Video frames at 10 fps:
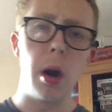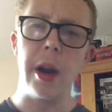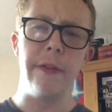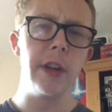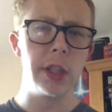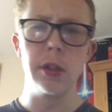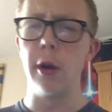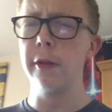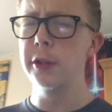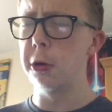Alright, first
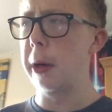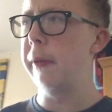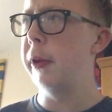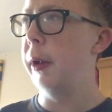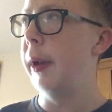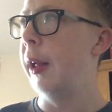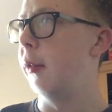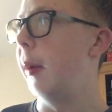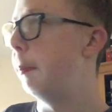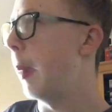off, sorry if you can hear
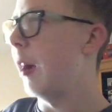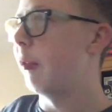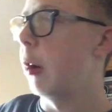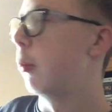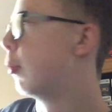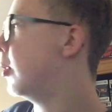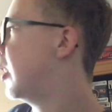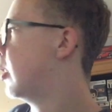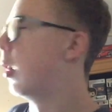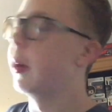like background
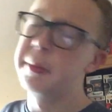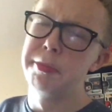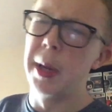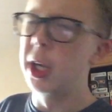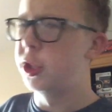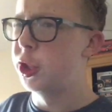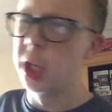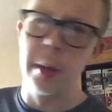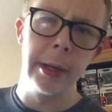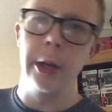noises, like birds
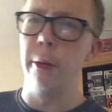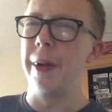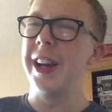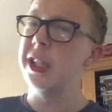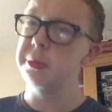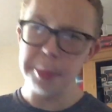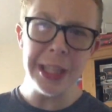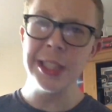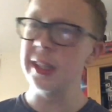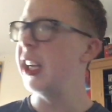chirping and all that. It's
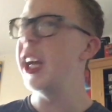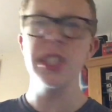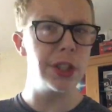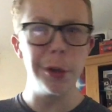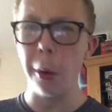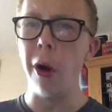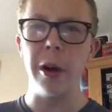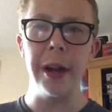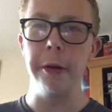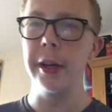basically, it's too
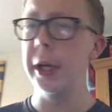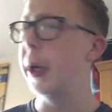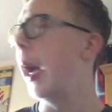hot here in the